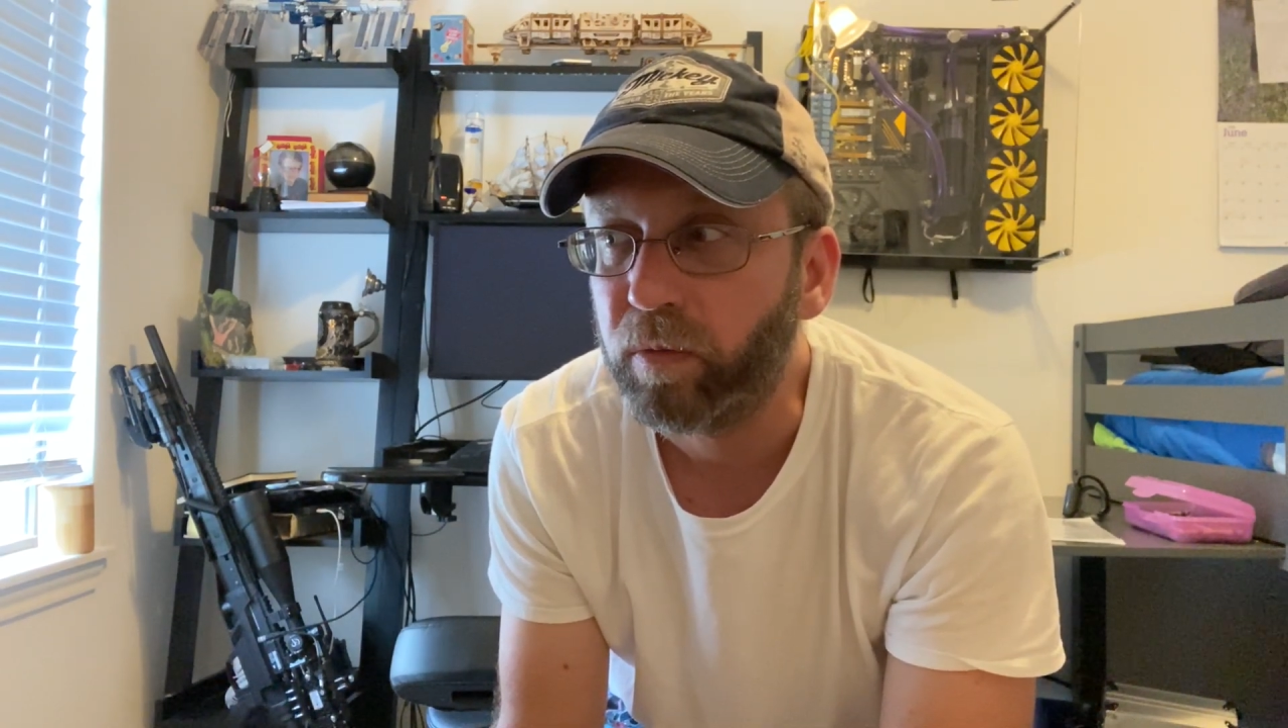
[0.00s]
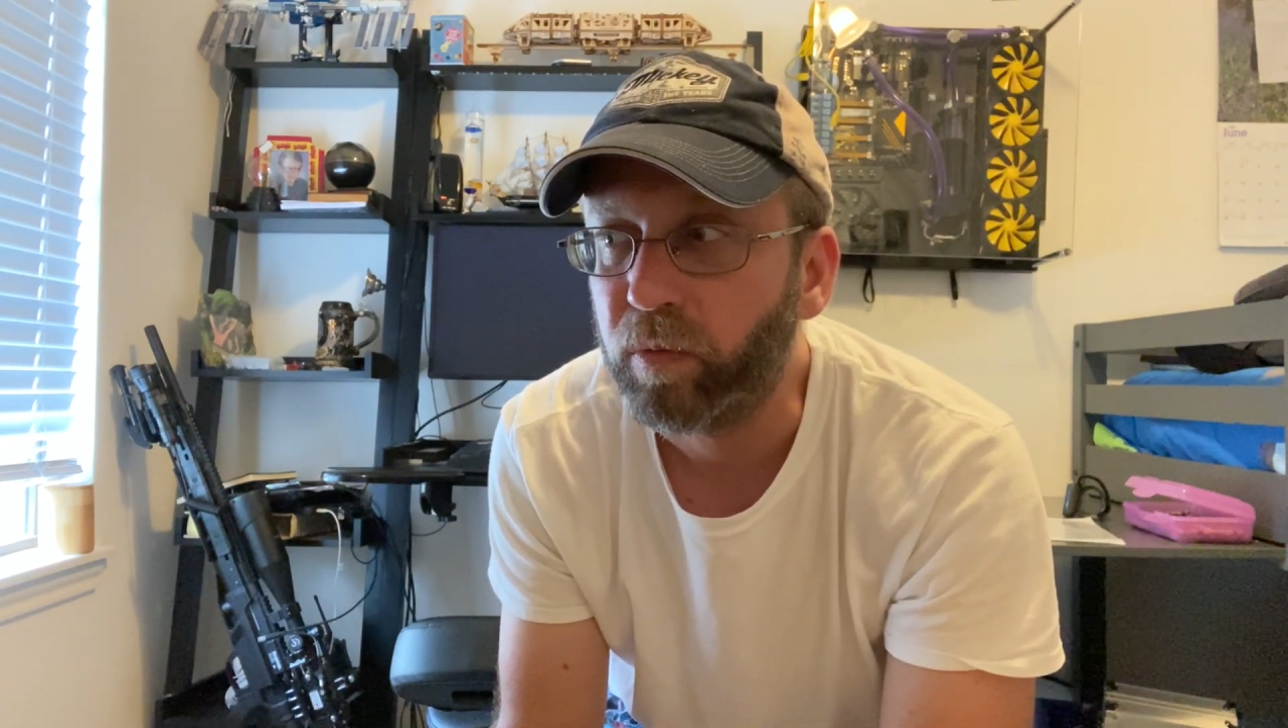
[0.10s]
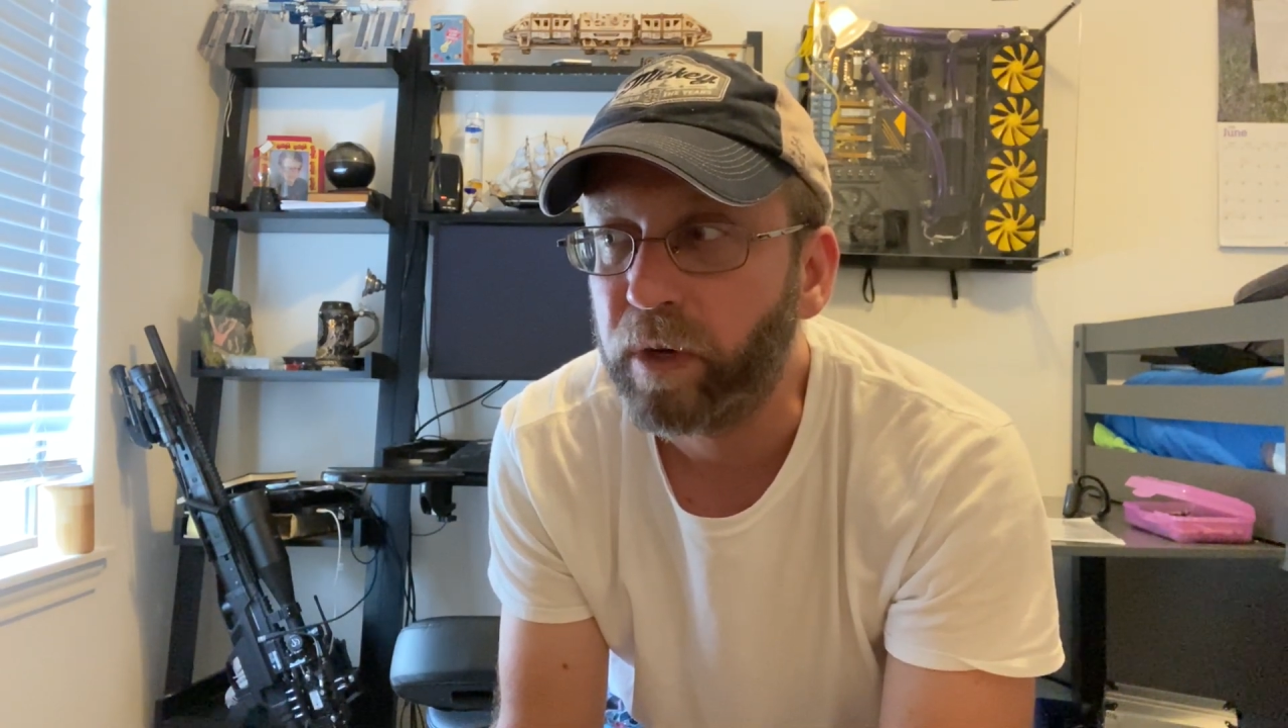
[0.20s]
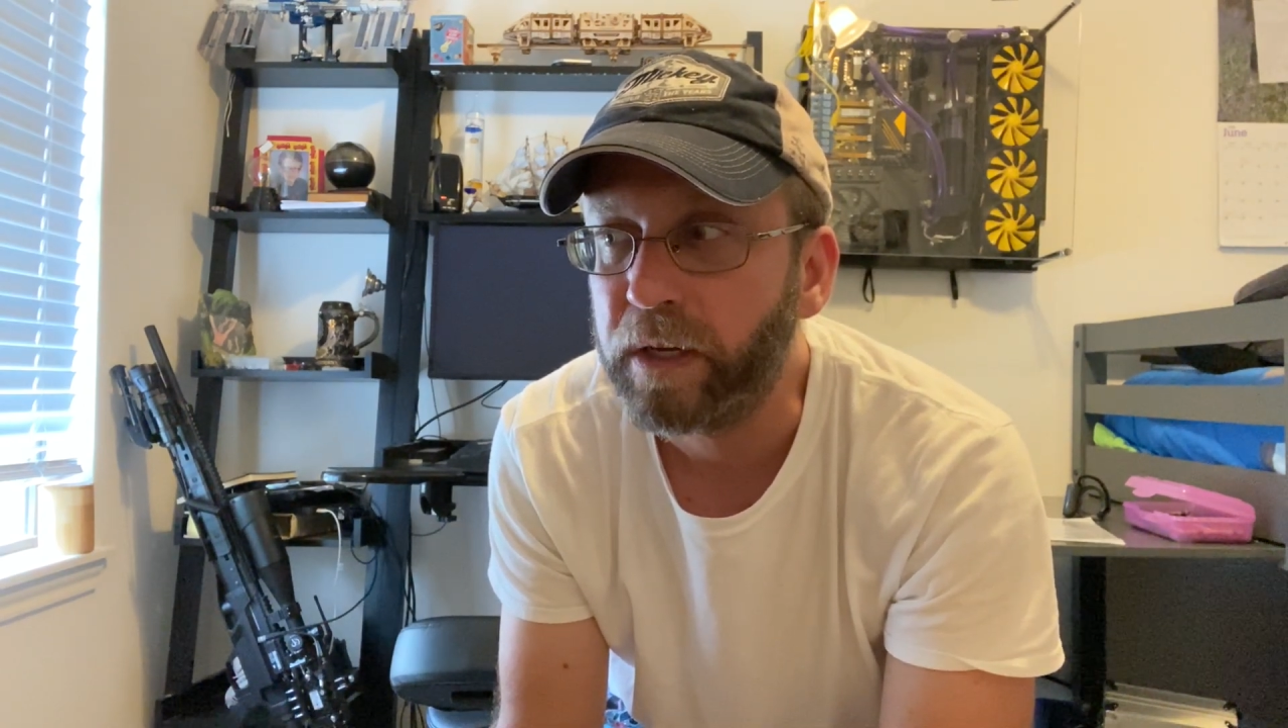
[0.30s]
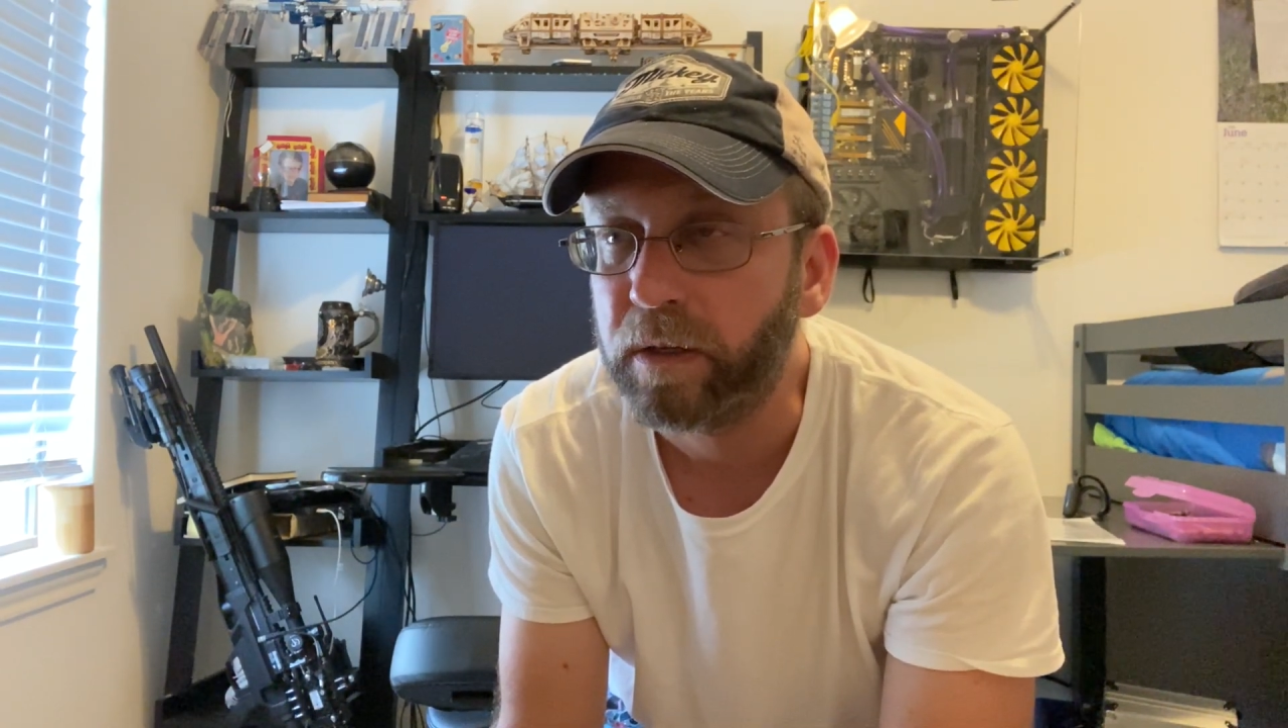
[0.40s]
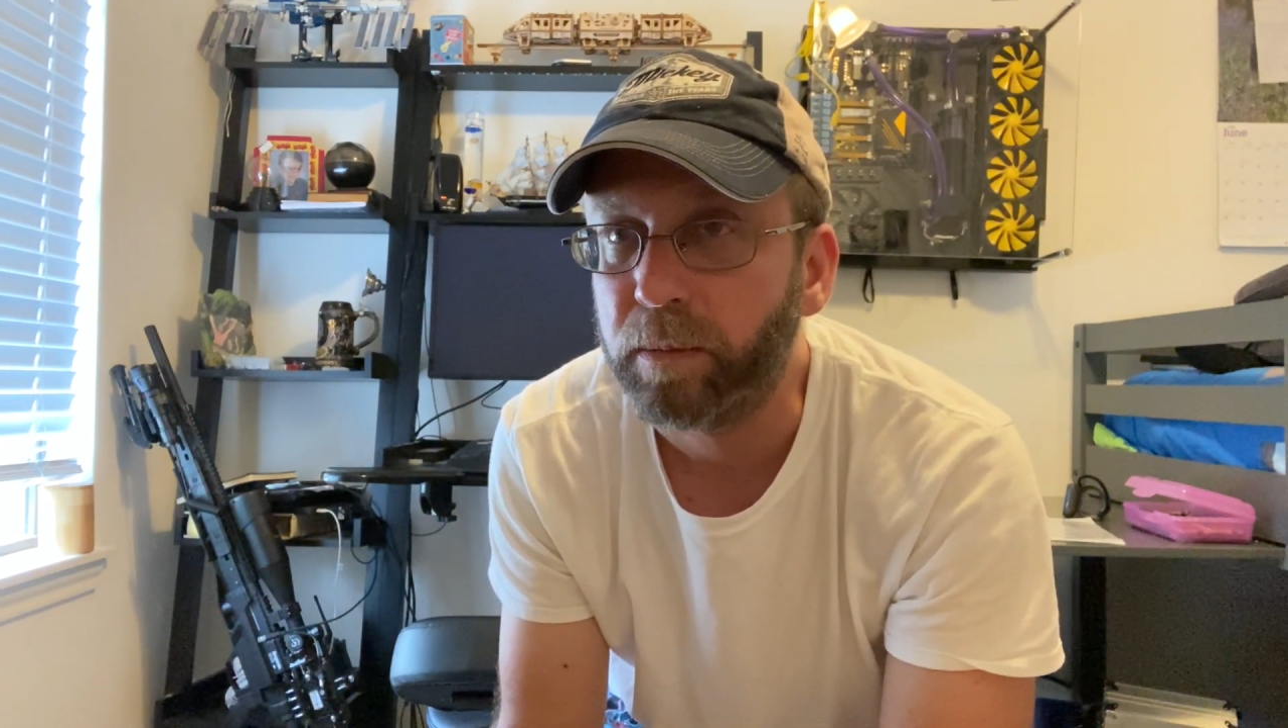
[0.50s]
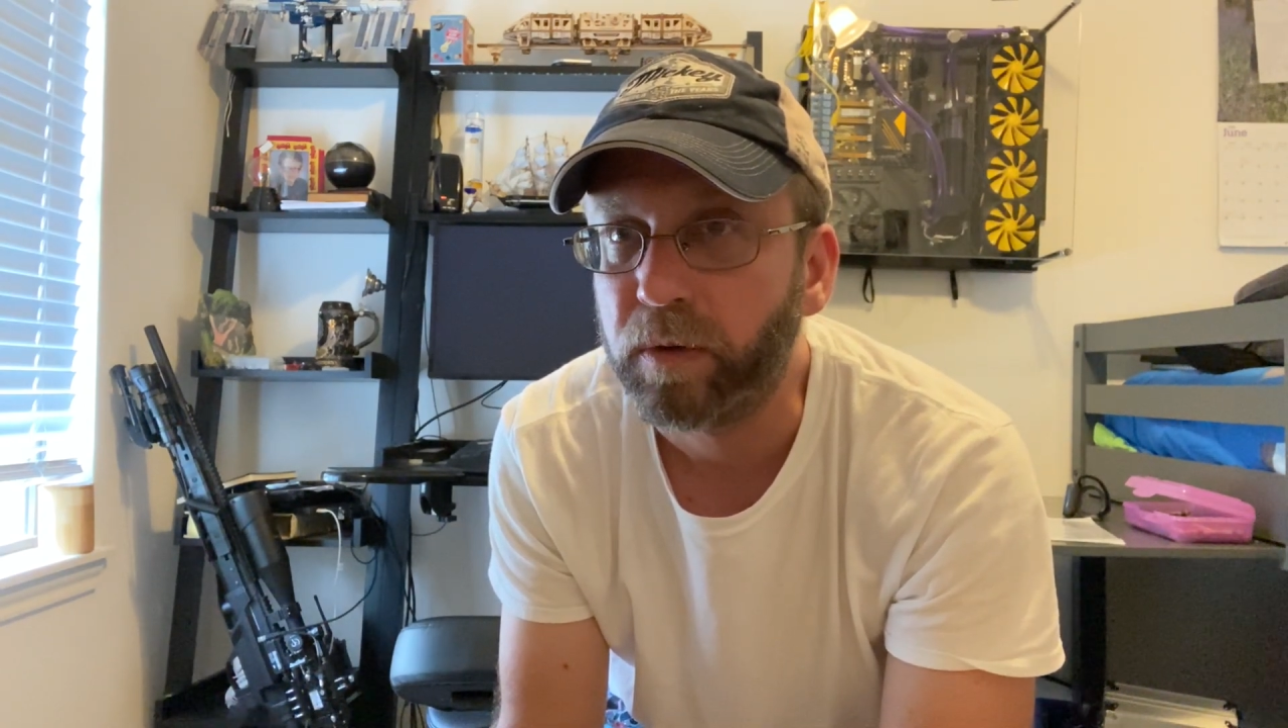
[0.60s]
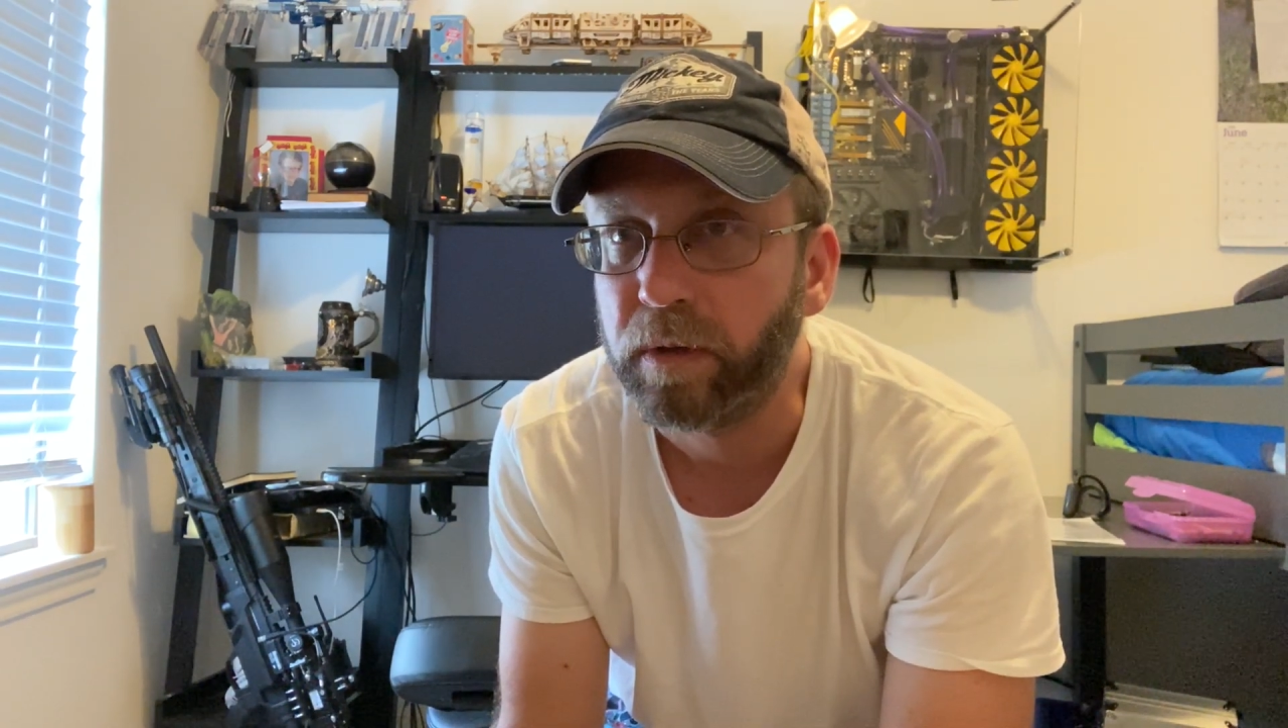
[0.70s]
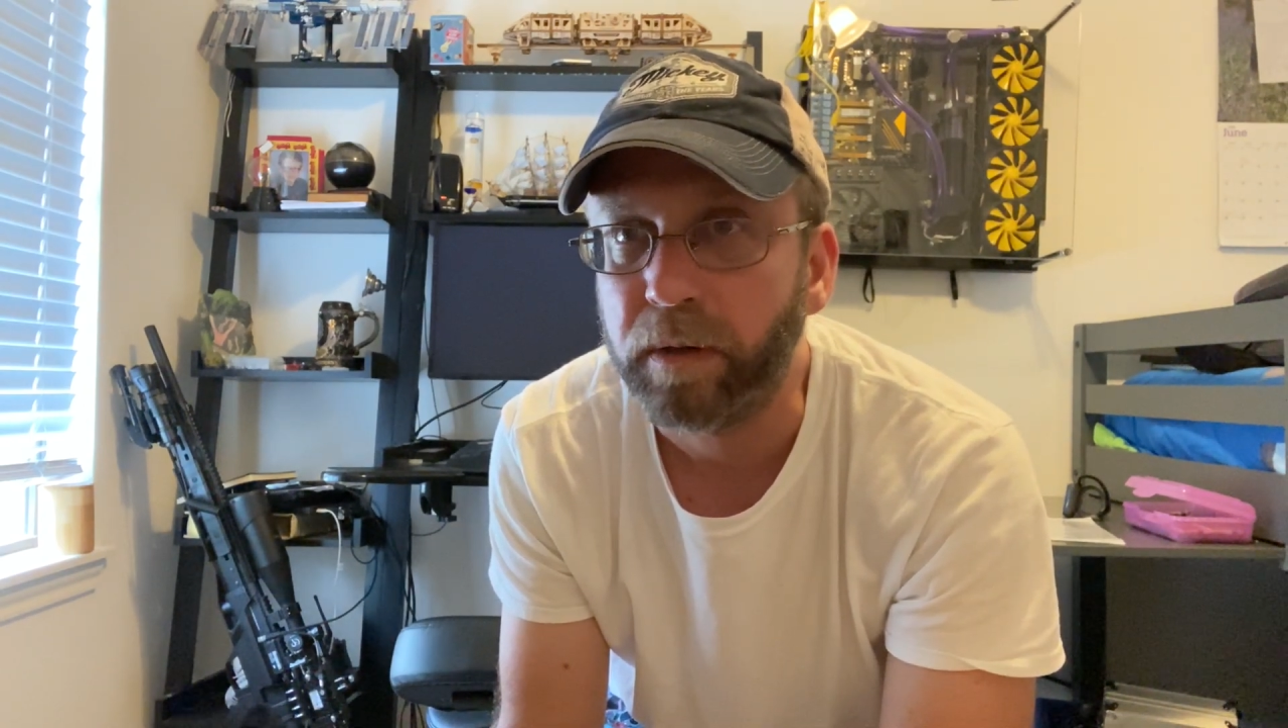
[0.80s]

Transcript: reasonable,